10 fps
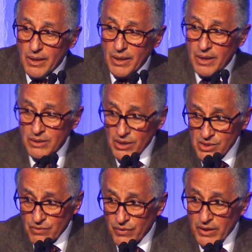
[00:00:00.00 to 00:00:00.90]
I
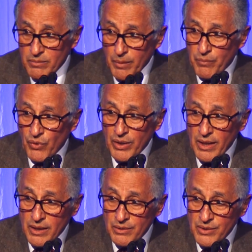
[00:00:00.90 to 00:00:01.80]
testified before
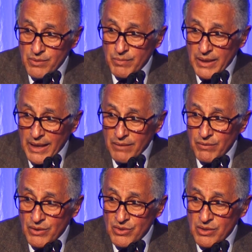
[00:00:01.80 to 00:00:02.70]
Congress, but
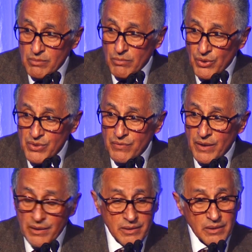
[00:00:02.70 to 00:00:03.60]
advocacy most
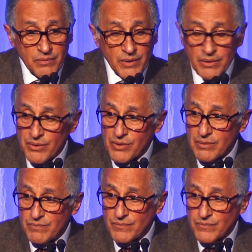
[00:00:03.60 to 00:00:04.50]
fell on deaf ears.
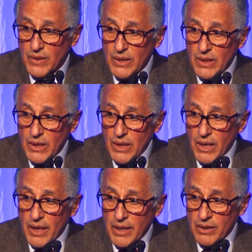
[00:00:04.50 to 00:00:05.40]

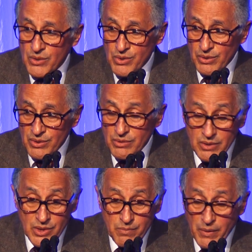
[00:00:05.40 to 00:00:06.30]
I had a choice:
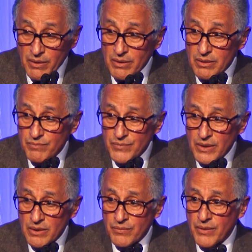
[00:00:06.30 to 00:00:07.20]
despair
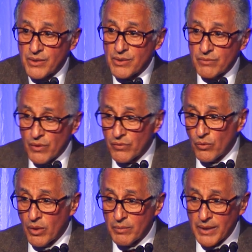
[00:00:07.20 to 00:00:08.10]
in the face of
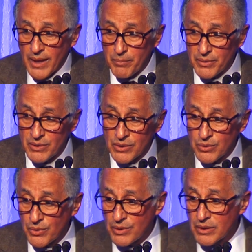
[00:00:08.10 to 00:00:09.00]
overwhelming apathy
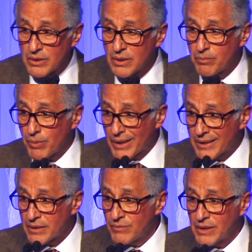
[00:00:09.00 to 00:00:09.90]
toward the
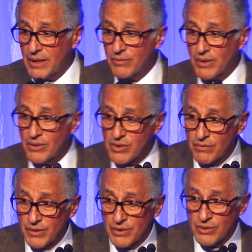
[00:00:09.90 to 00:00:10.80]
plight of the Afghan
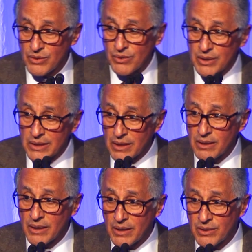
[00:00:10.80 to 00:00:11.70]
civilians, or take
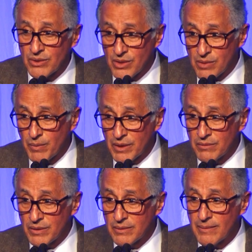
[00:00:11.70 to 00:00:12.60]
an action in spite of
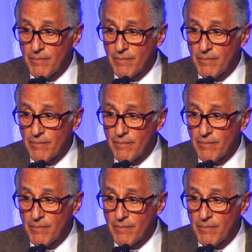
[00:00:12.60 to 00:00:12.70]
it.